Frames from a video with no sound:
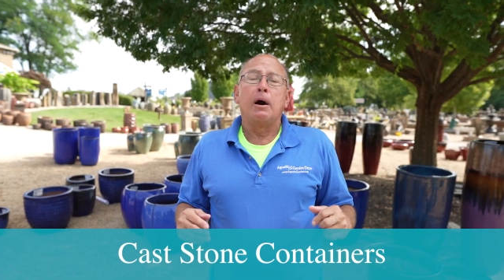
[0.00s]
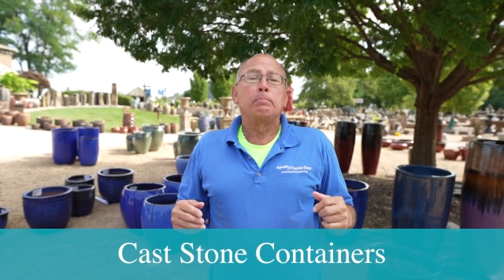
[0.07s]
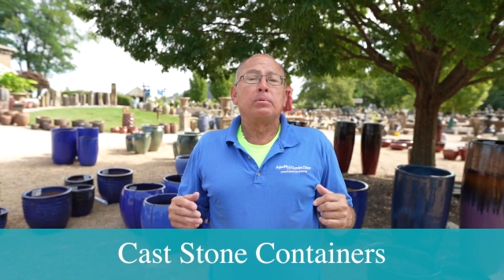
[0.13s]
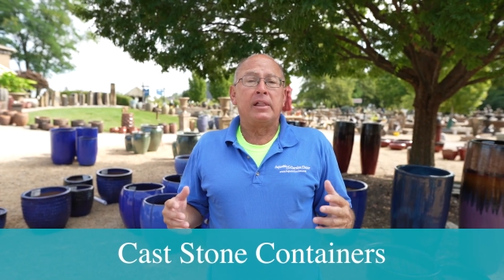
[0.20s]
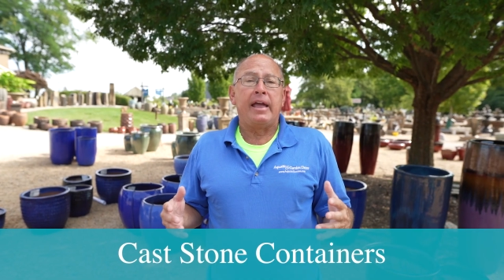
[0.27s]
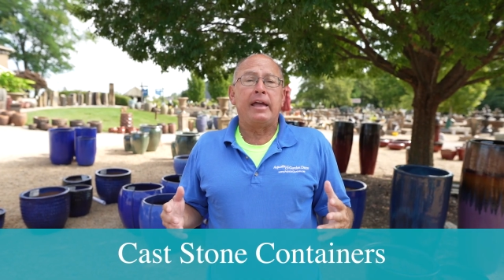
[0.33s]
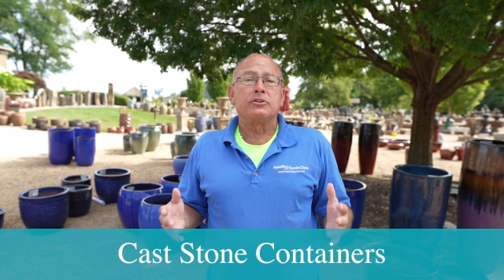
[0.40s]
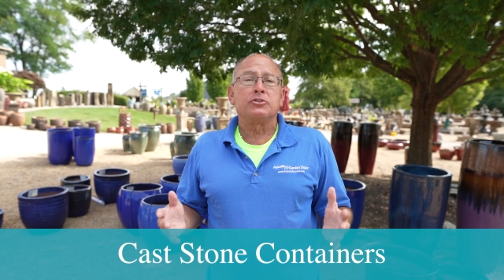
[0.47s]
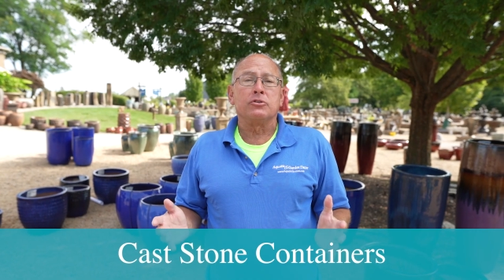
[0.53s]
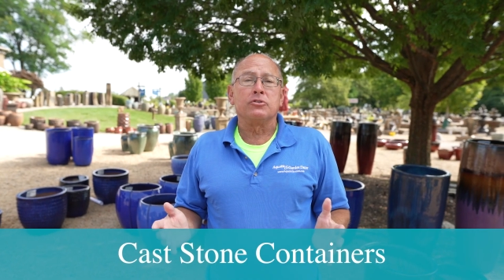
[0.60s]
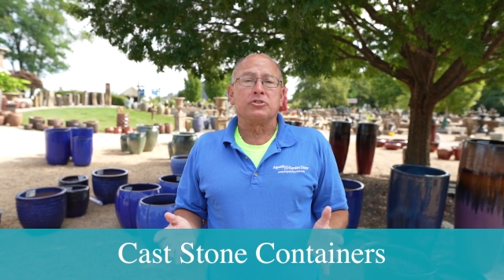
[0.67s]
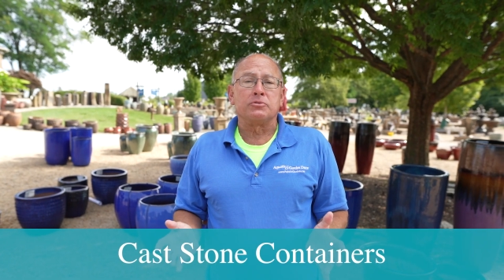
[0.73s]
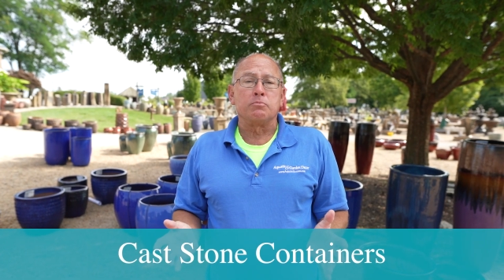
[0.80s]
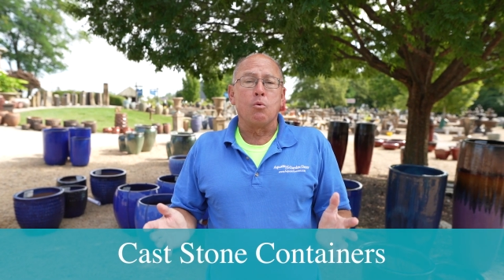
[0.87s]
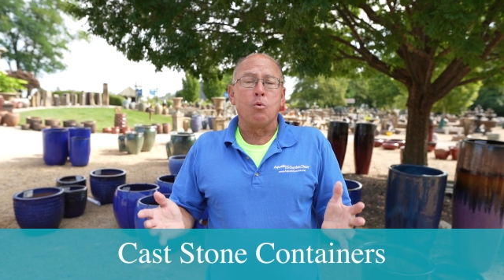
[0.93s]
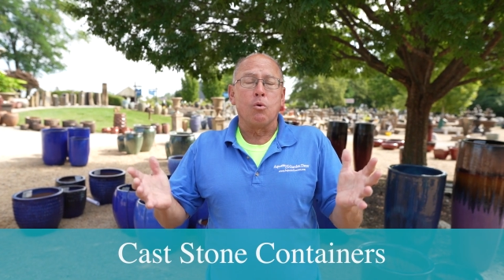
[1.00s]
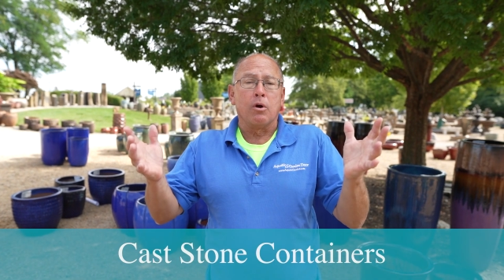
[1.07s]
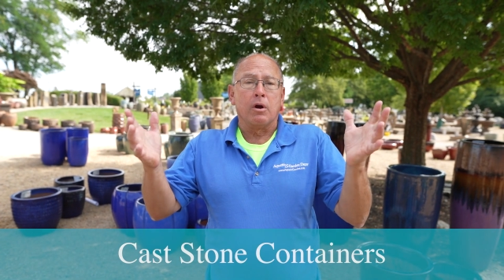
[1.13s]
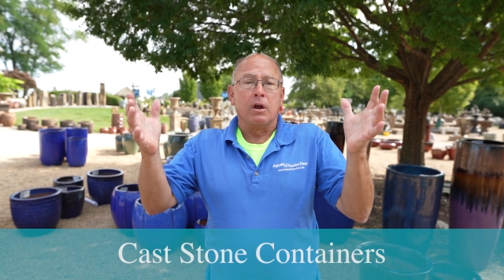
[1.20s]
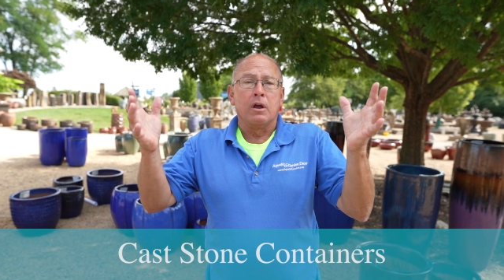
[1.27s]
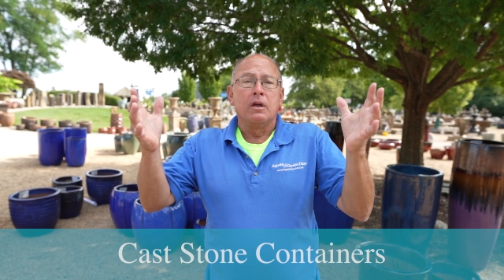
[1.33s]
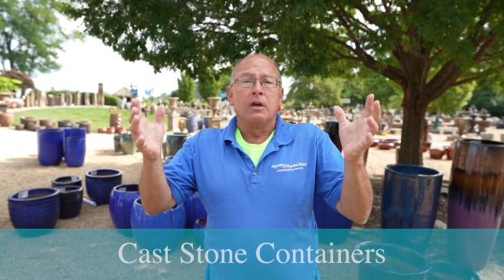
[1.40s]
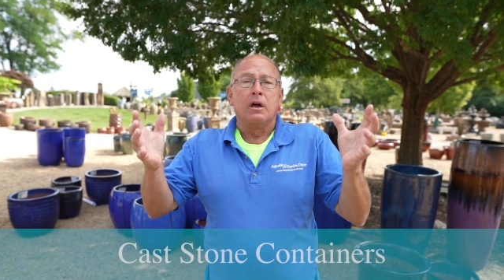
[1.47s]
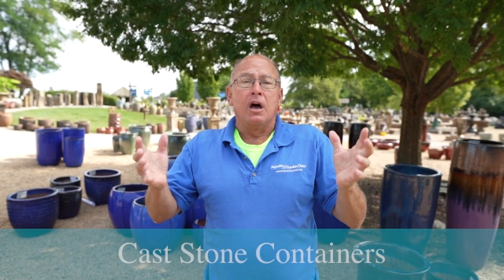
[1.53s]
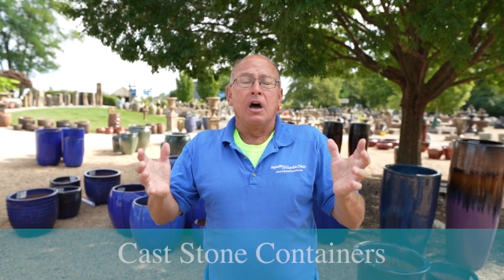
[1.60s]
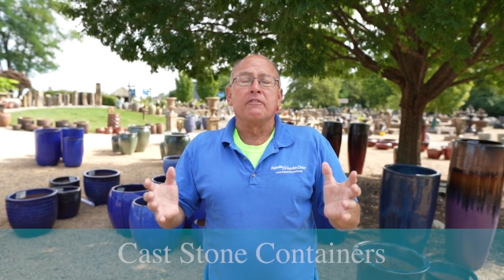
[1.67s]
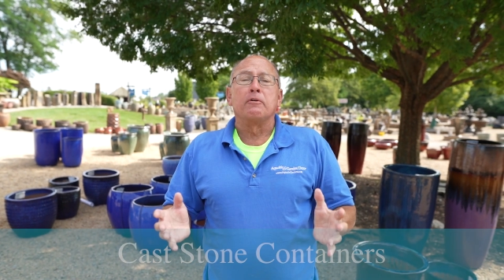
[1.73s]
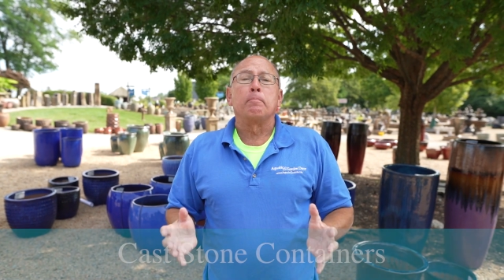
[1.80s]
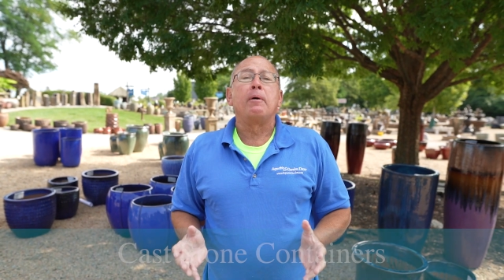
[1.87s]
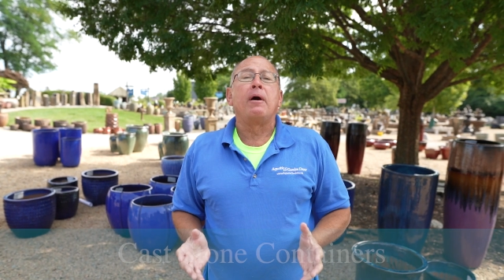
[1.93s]
planter is more
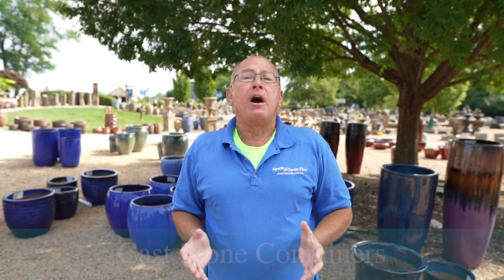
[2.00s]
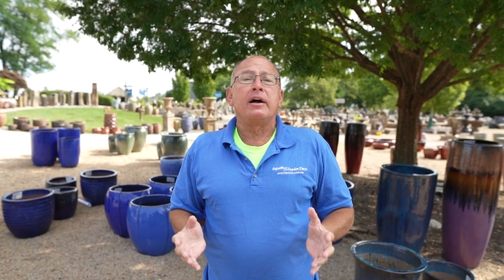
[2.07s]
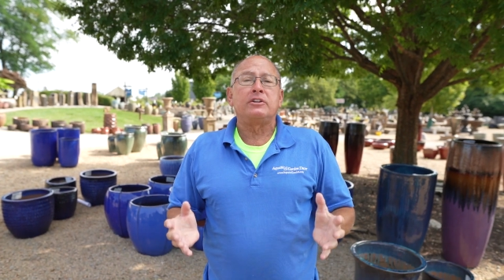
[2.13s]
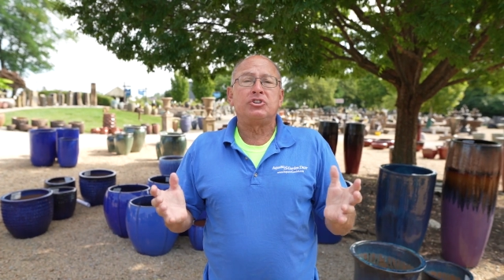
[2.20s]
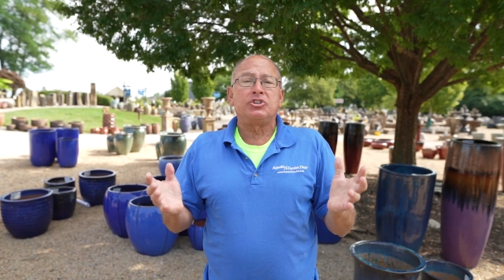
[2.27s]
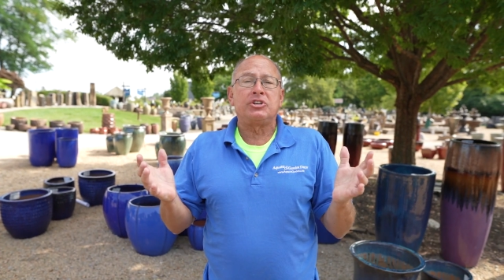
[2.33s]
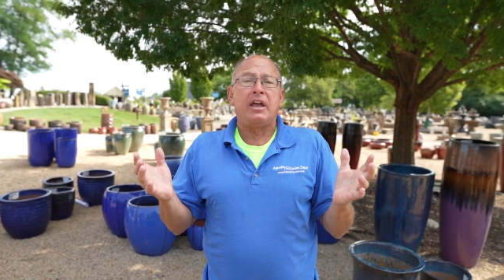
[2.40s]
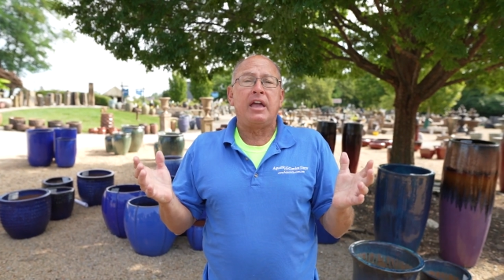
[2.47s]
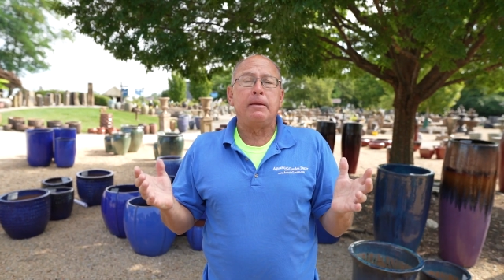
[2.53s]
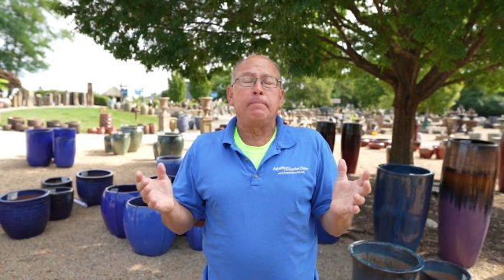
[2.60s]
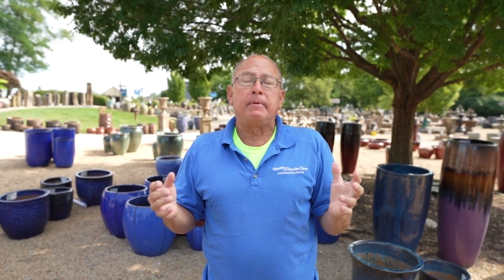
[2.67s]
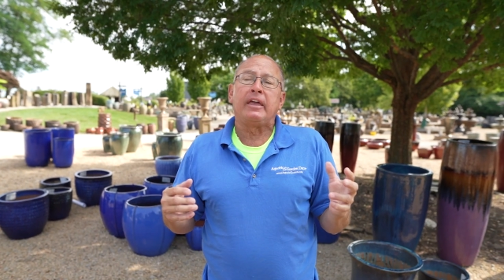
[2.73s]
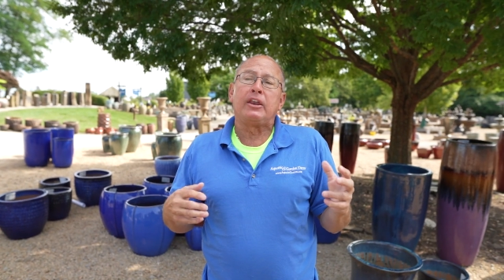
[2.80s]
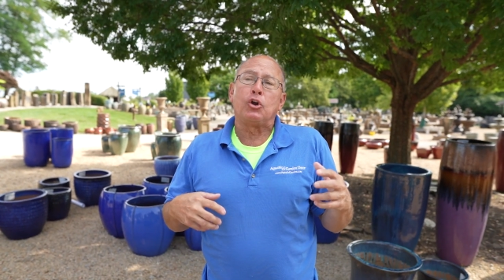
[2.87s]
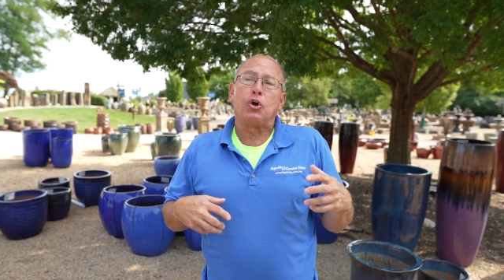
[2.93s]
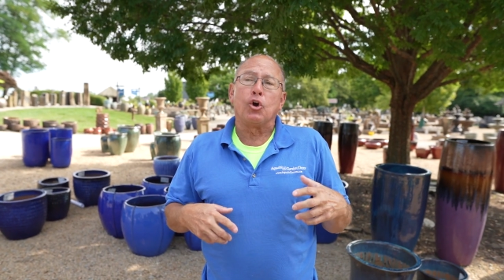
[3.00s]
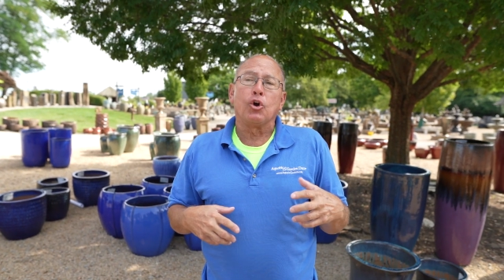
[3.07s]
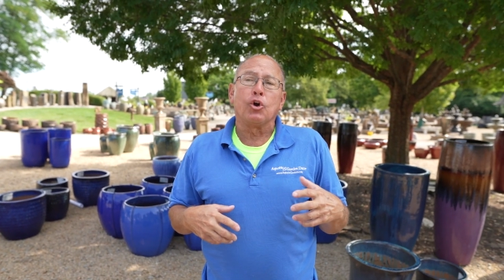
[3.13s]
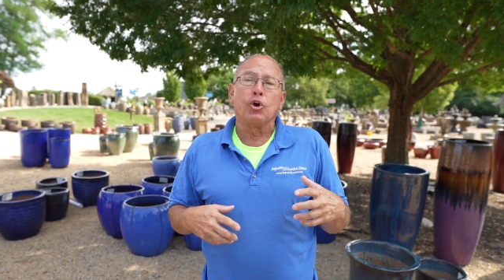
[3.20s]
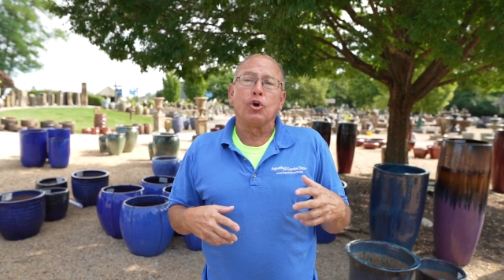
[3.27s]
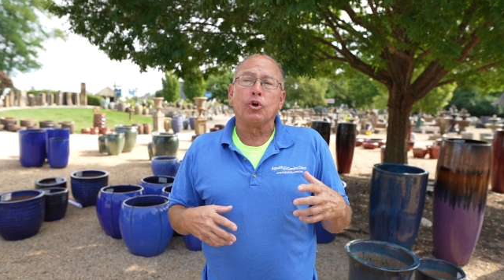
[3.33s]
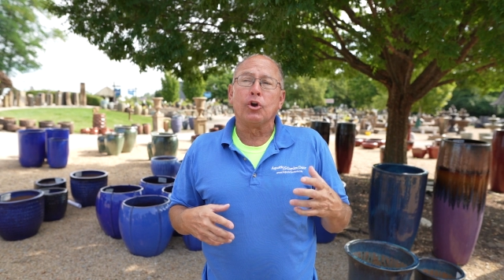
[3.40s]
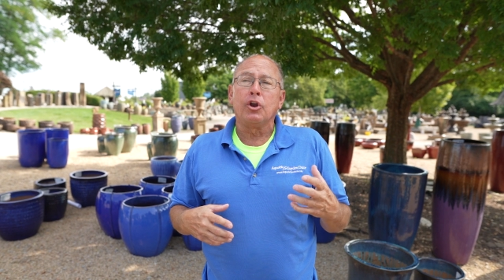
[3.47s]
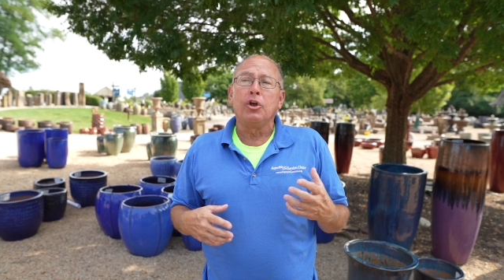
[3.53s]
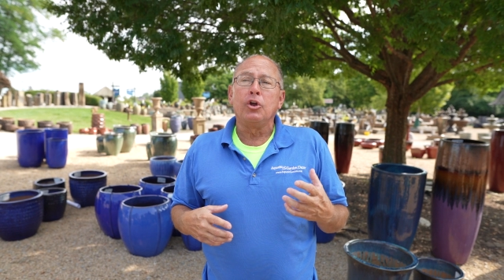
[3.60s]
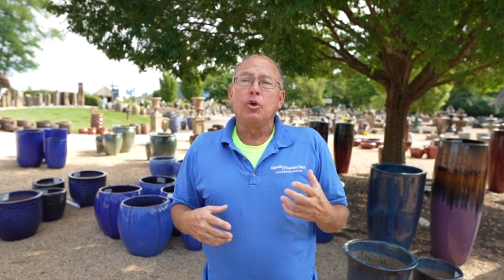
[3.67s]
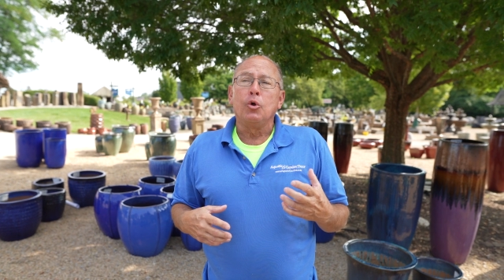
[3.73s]
of a pot shape, and urn